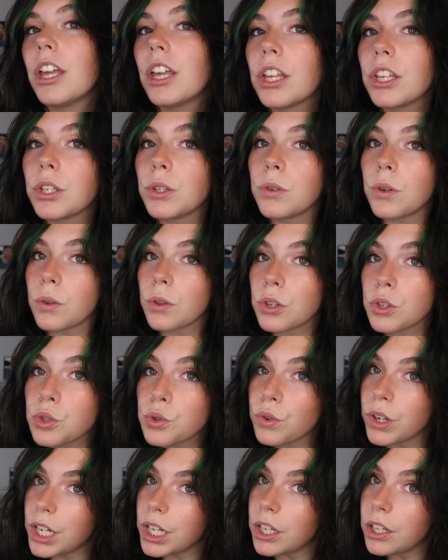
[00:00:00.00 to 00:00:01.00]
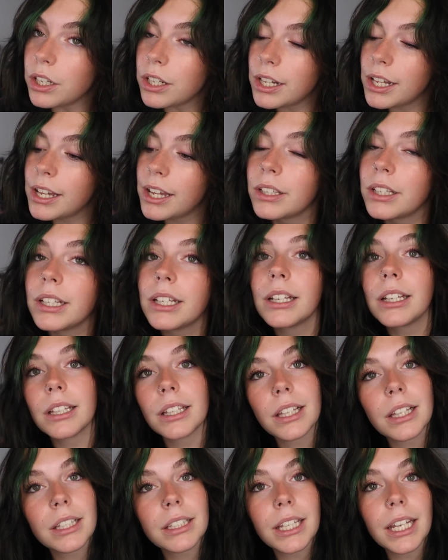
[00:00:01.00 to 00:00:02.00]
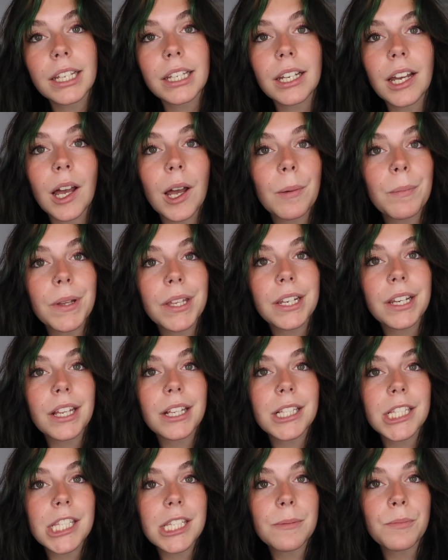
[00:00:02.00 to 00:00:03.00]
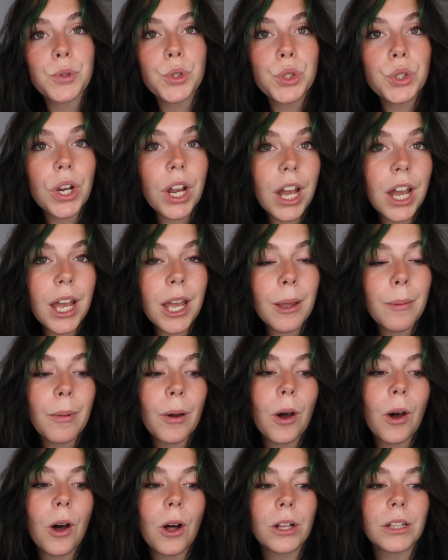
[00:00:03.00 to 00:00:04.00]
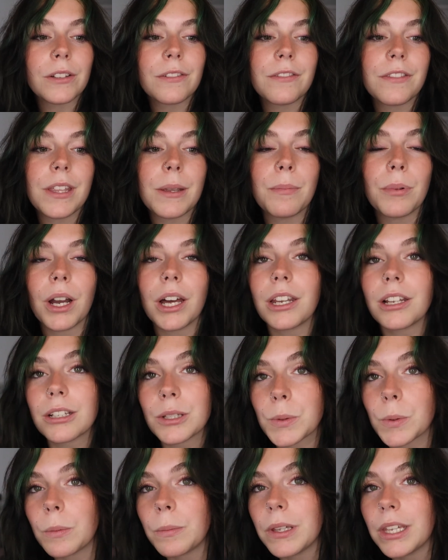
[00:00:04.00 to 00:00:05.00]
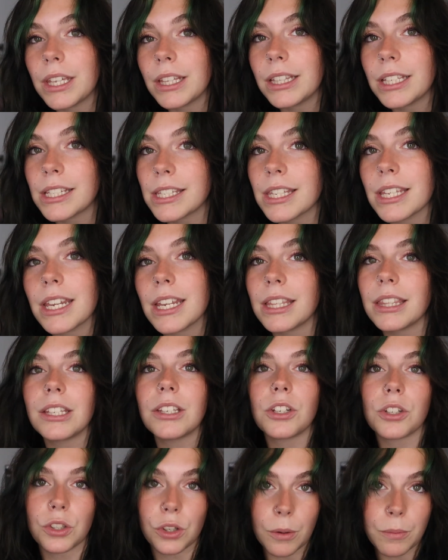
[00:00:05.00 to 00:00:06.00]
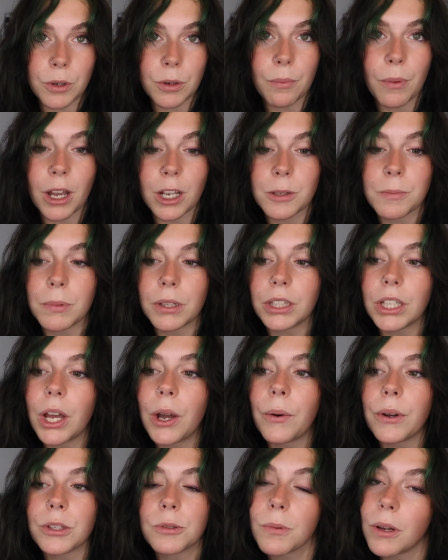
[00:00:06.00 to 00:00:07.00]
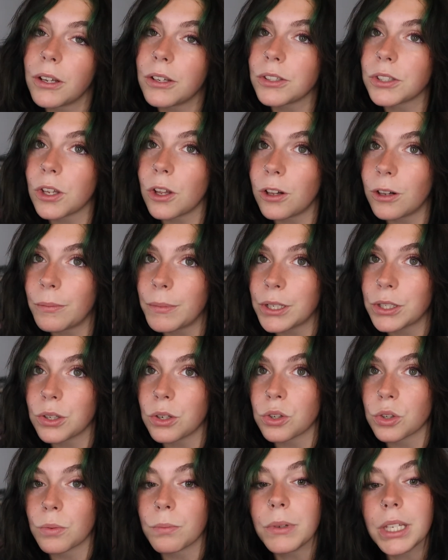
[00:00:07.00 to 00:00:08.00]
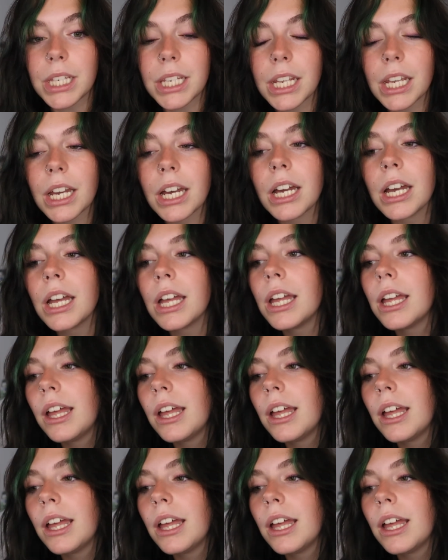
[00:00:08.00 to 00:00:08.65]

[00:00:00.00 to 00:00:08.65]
you know the drill. Like, comment, and subscribe. All of the products will be listed in the description box below, as well as all my social media.